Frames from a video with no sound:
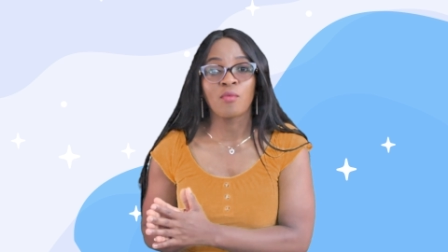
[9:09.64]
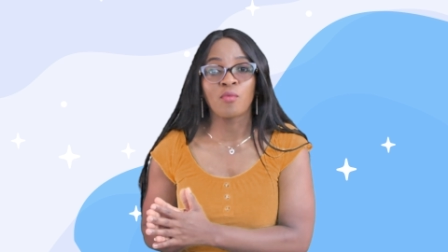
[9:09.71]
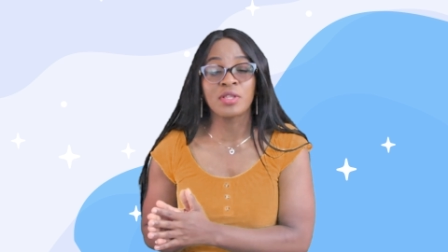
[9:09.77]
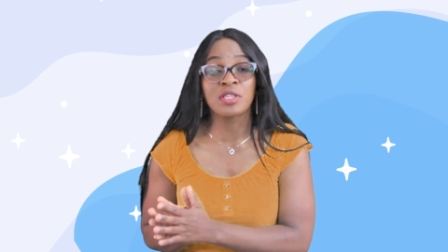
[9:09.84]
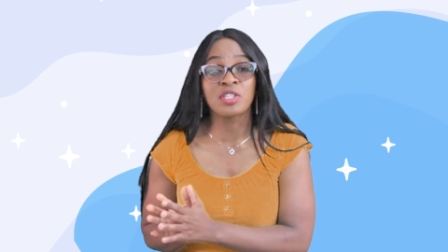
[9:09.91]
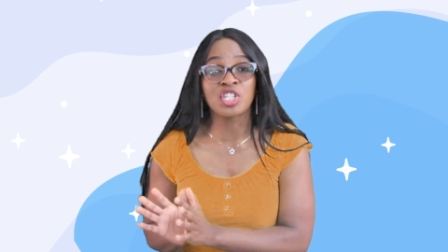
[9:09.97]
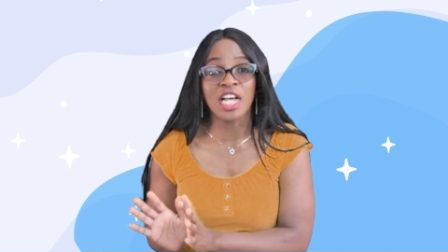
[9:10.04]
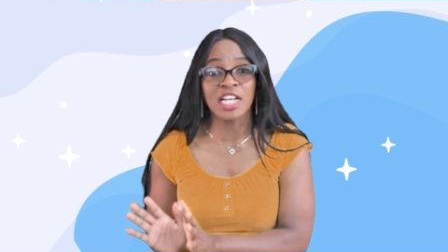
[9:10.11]

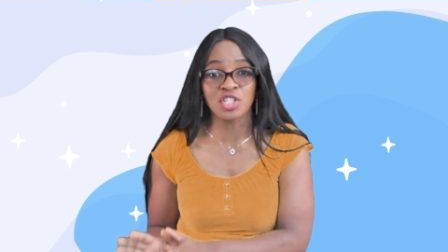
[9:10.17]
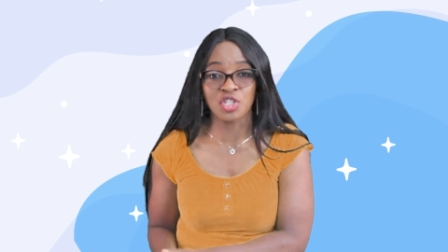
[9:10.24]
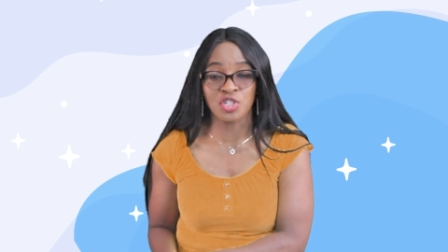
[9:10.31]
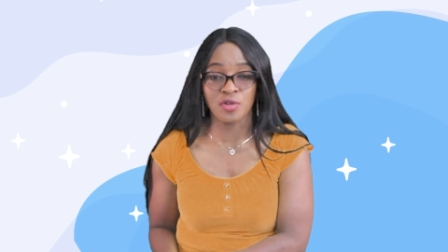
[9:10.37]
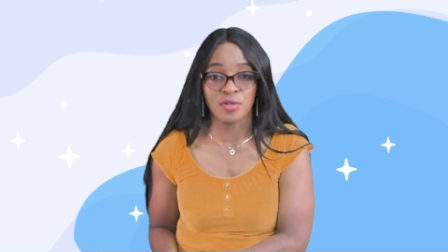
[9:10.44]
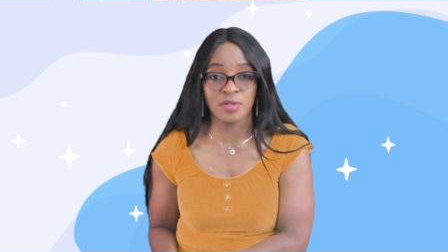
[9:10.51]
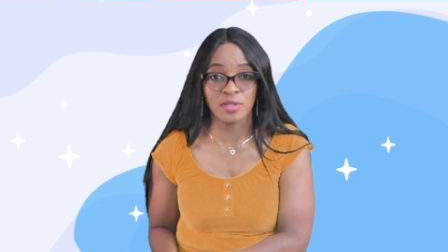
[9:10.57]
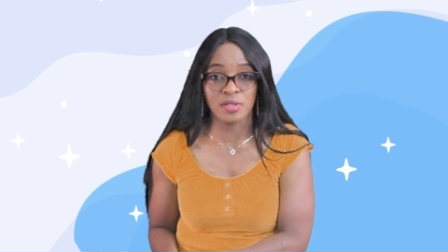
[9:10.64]
with
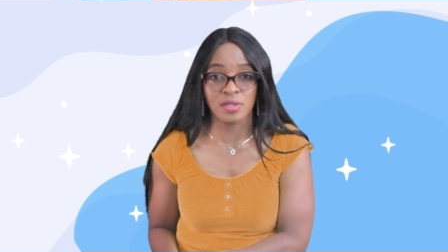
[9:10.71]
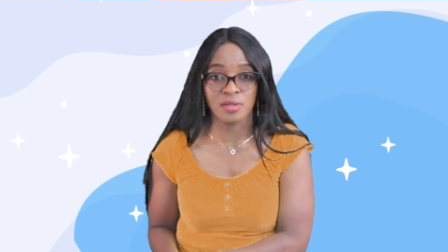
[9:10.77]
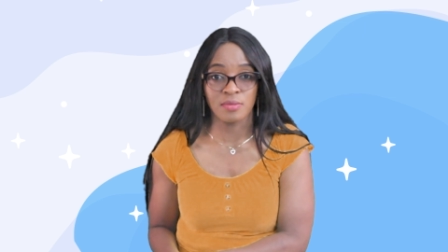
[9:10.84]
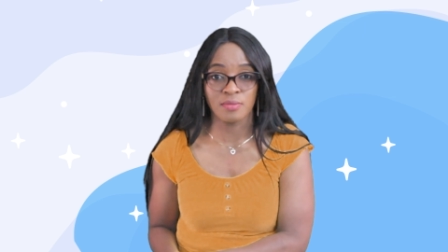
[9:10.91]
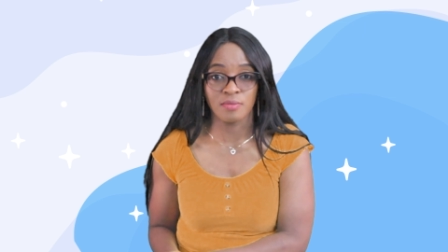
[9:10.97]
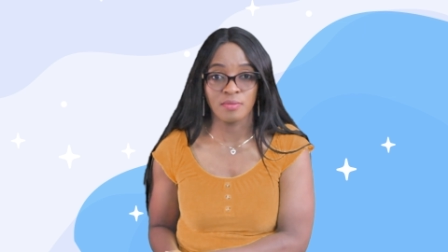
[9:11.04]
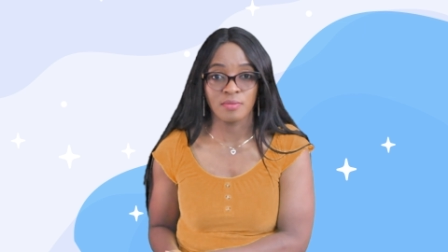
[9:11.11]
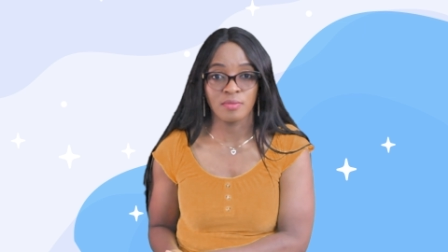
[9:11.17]
gestures.
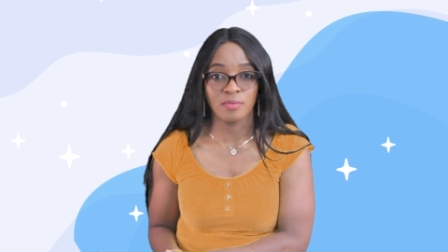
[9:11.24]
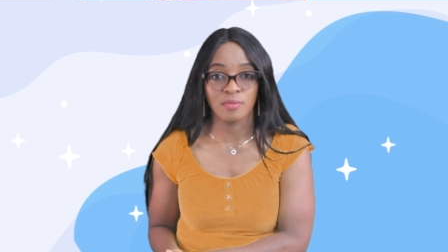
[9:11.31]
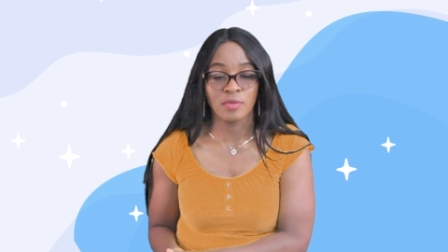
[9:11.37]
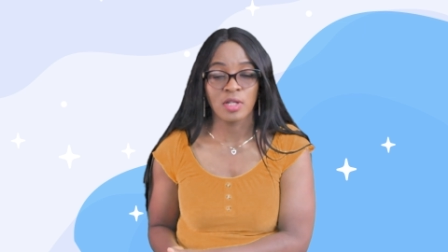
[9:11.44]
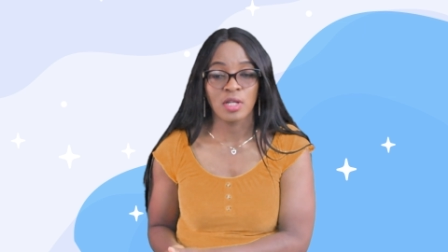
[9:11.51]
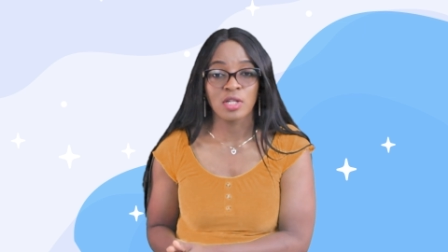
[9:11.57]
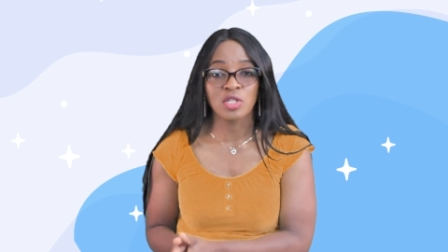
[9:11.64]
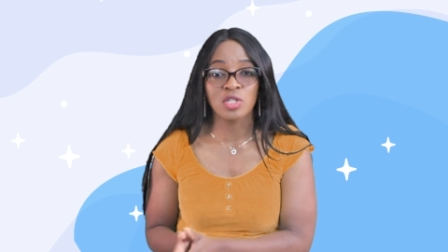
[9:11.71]

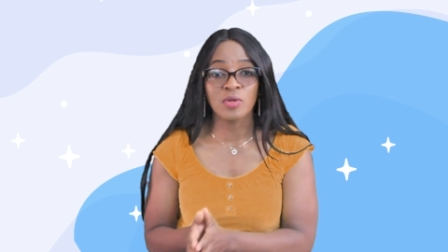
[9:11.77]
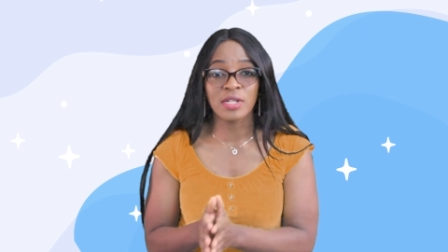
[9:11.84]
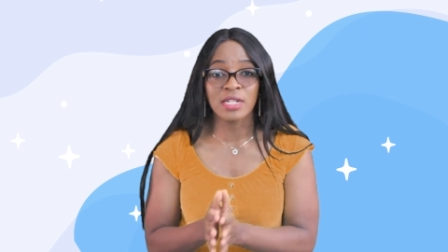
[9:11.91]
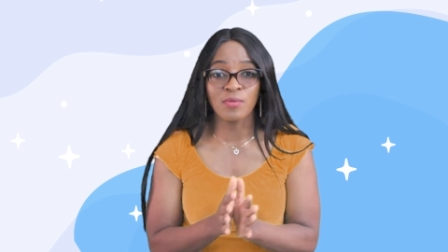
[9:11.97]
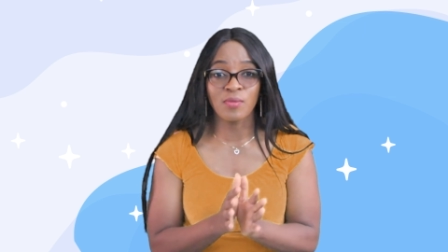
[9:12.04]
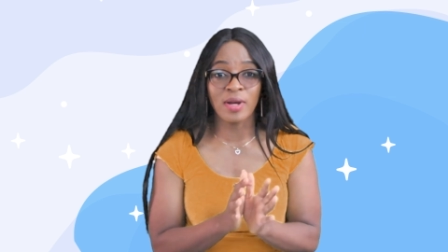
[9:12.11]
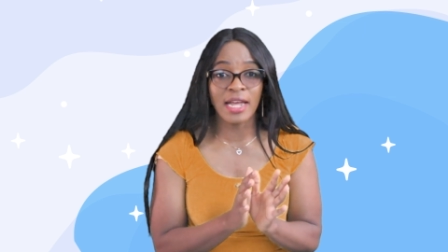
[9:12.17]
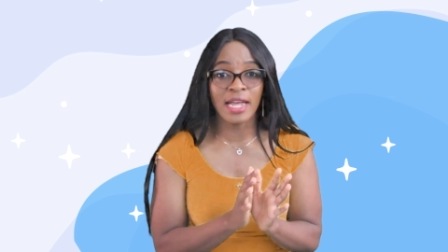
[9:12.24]
So in
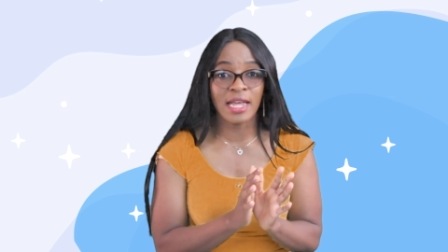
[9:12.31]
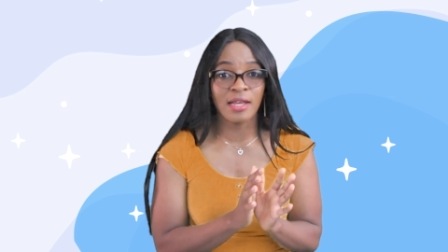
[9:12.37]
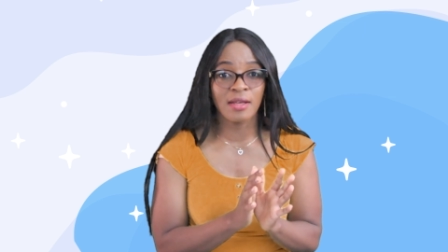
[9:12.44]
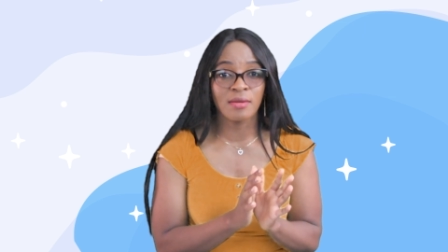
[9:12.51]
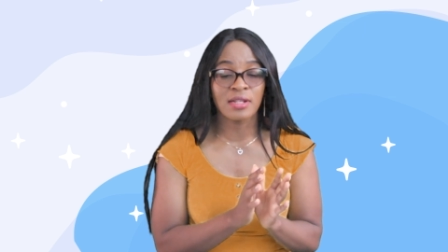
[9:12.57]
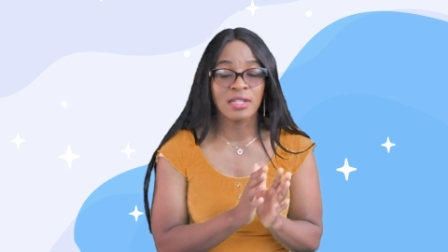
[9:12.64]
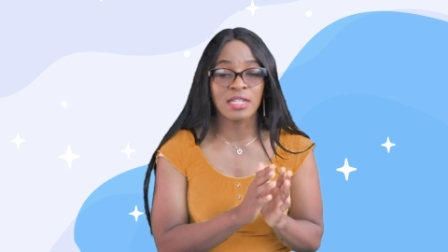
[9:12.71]
a way,